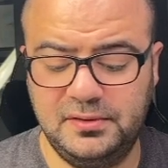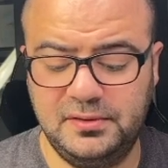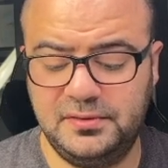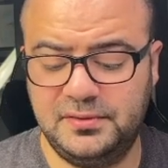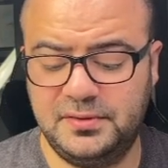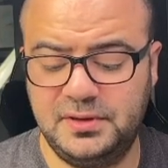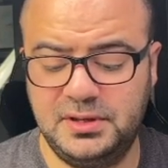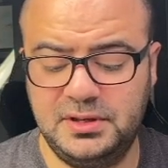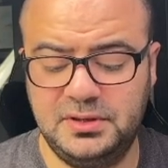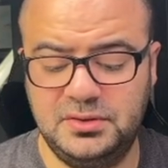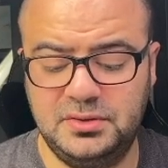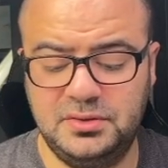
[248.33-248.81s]

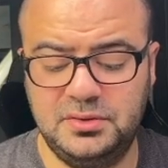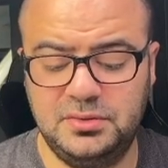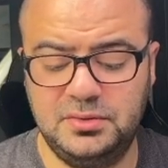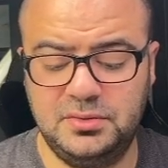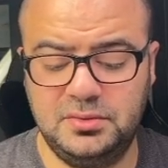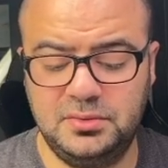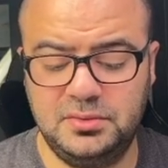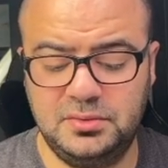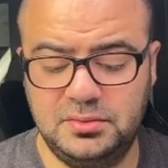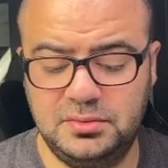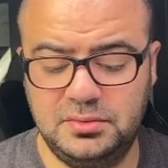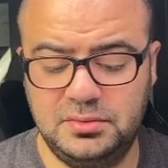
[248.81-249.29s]
free
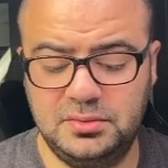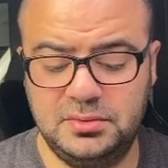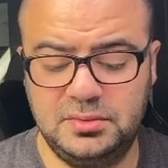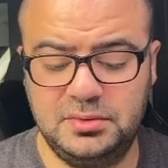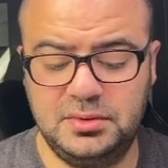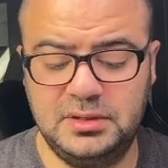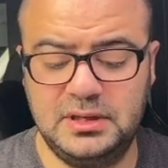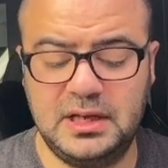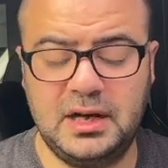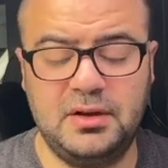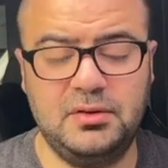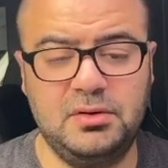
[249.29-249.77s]
to
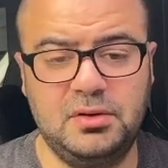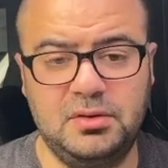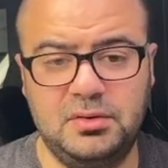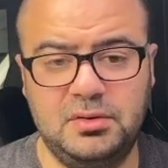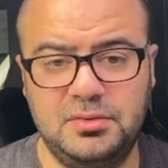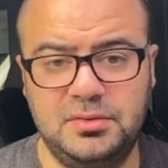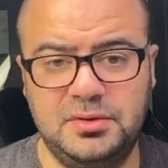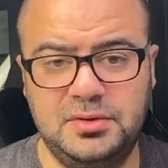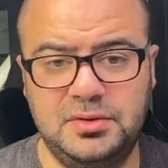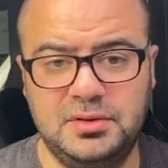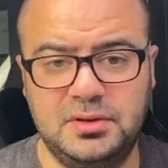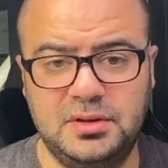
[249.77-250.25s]

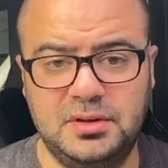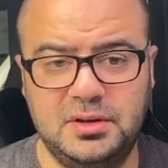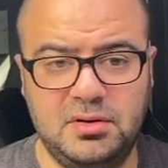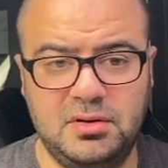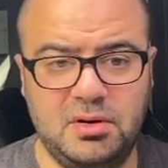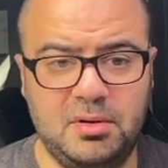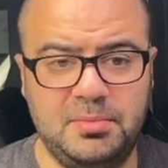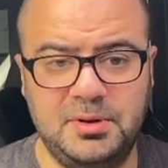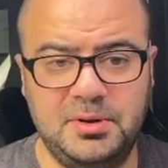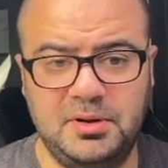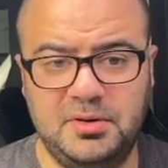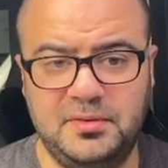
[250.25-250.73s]
download a
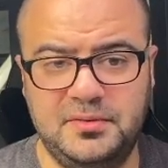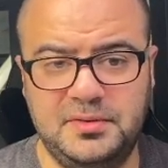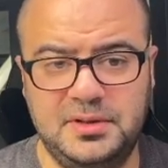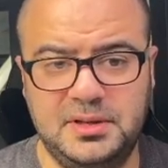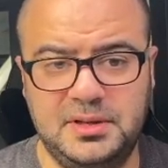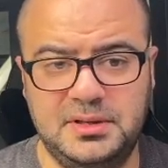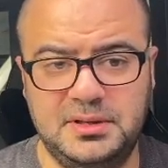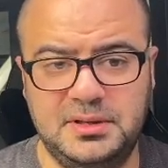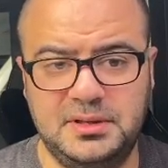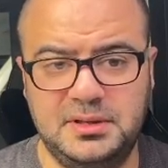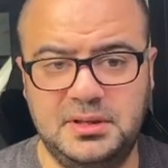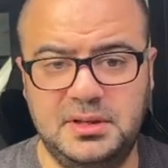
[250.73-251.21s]
copy of
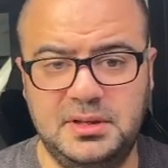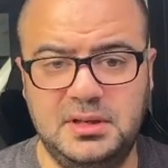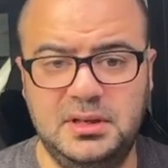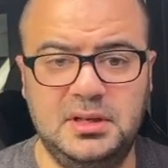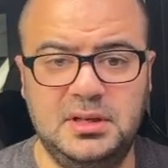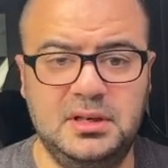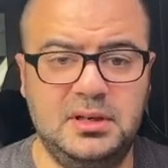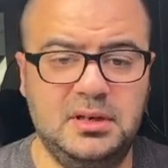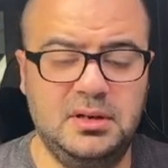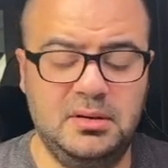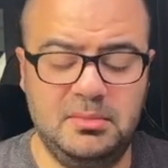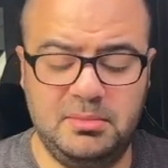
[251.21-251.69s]
this,
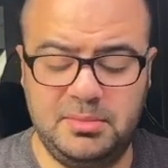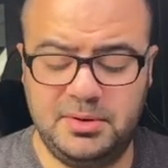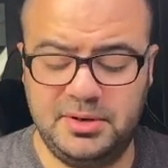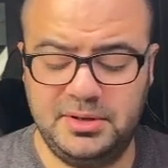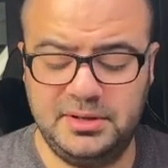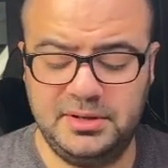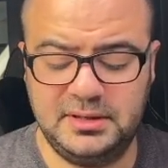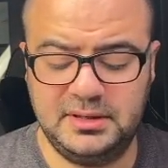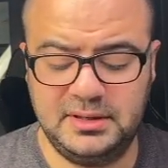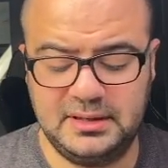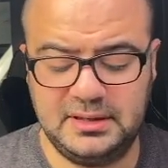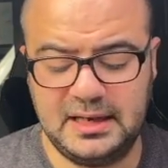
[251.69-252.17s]

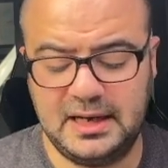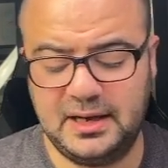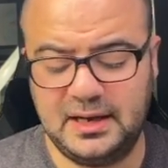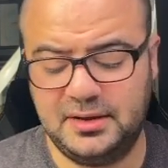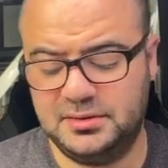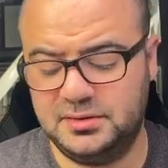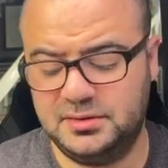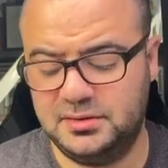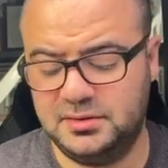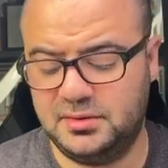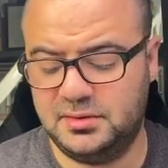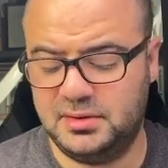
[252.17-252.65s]
print it
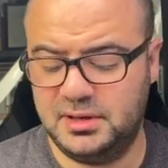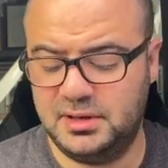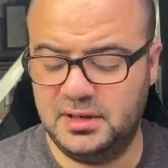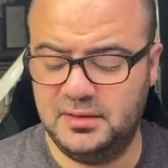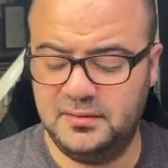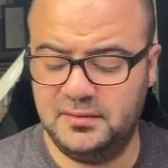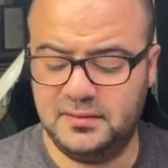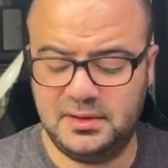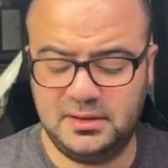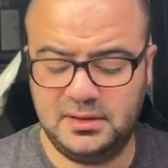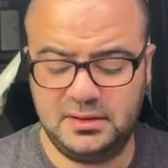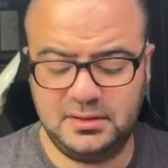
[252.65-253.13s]
out, or
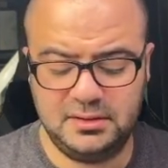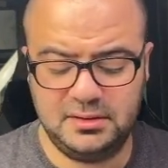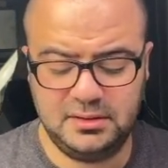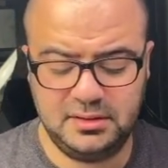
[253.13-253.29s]
even,